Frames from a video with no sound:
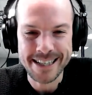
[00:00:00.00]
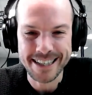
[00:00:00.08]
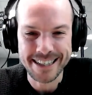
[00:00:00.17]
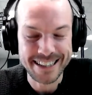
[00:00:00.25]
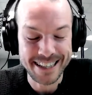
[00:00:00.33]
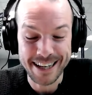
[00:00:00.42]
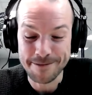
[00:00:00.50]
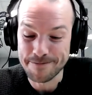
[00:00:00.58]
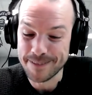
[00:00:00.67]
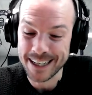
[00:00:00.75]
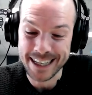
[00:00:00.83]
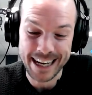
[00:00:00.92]
And oh, you know, oh,
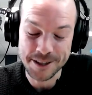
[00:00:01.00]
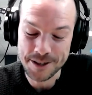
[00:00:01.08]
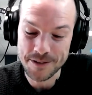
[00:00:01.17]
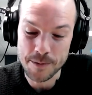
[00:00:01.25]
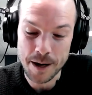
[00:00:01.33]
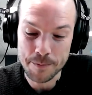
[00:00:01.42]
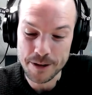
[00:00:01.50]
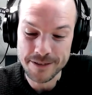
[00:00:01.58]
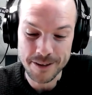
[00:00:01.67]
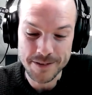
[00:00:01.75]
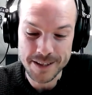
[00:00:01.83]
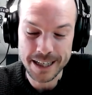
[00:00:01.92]
again, just from our brief
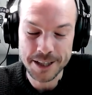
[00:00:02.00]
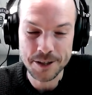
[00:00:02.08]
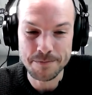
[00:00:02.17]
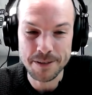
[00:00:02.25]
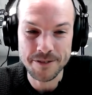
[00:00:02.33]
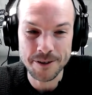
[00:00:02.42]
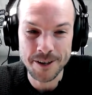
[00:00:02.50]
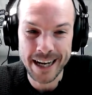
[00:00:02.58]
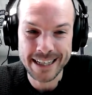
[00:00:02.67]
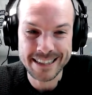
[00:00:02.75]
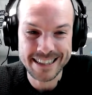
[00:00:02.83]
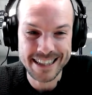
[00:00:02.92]
conversation
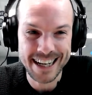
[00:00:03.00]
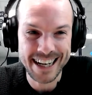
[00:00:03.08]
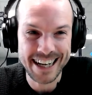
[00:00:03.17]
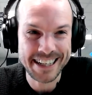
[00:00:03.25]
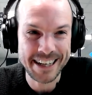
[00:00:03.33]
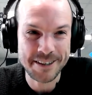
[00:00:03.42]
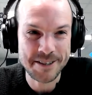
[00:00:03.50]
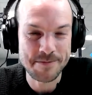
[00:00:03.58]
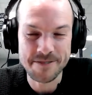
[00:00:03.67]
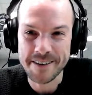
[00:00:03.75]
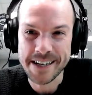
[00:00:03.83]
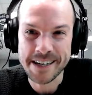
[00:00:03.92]
beforehand, uh, you had some
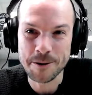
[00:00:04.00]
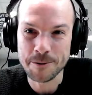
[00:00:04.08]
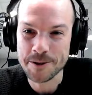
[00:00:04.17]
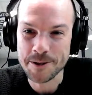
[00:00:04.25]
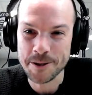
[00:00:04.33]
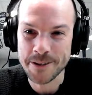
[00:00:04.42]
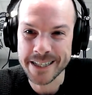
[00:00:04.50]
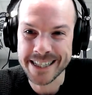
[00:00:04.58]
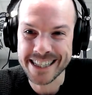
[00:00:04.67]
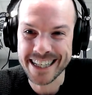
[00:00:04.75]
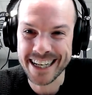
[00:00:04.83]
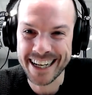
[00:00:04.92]
very cool
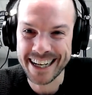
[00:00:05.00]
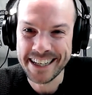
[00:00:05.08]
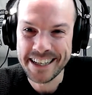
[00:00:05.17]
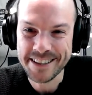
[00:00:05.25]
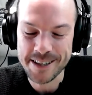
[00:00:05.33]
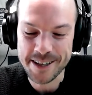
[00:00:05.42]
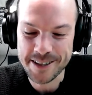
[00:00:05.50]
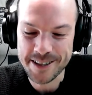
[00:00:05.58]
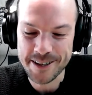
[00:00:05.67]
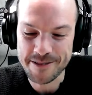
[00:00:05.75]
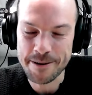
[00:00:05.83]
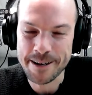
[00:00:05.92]
stories uh, to to
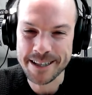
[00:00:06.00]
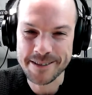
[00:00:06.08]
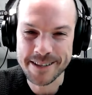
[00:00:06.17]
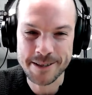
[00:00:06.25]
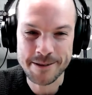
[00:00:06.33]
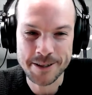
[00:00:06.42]
throw into it as well.